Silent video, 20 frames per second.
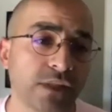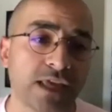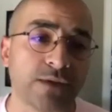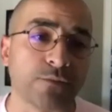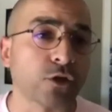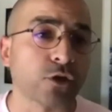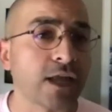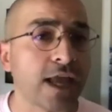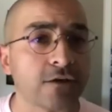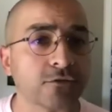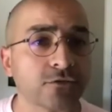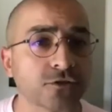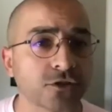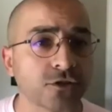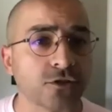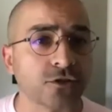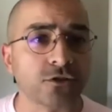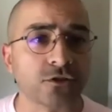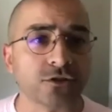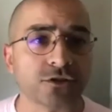Labor
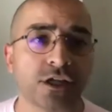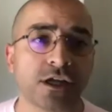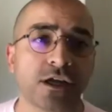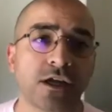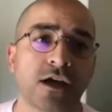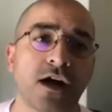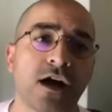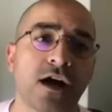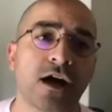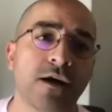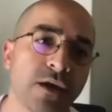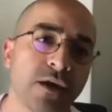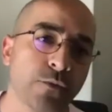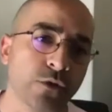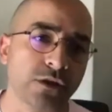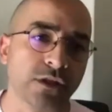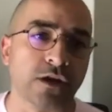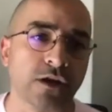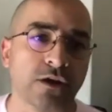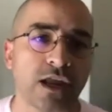councils, they
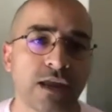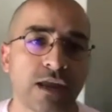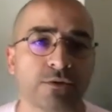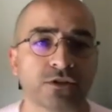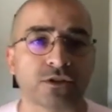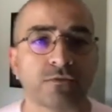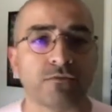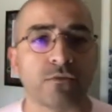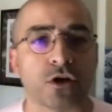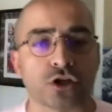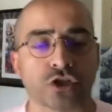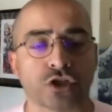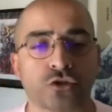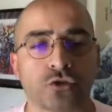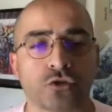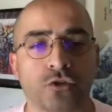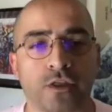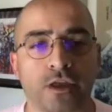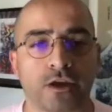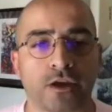really are able to
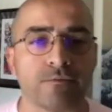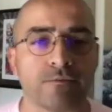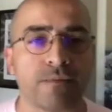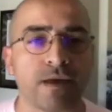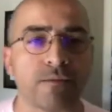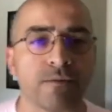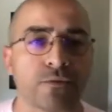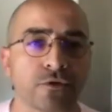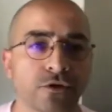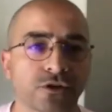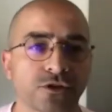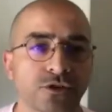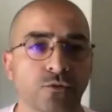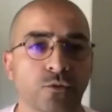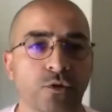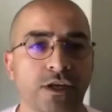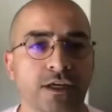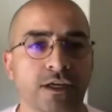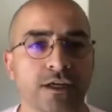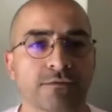marshal their members
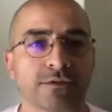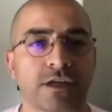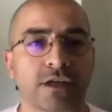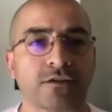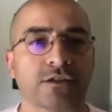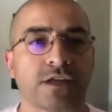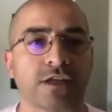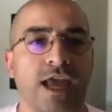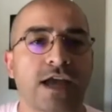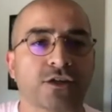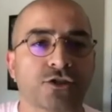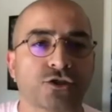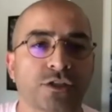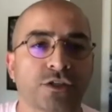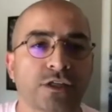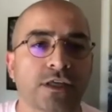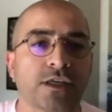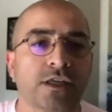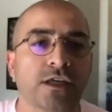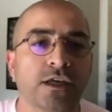when it comes down to
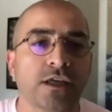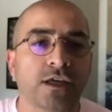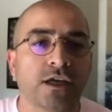actually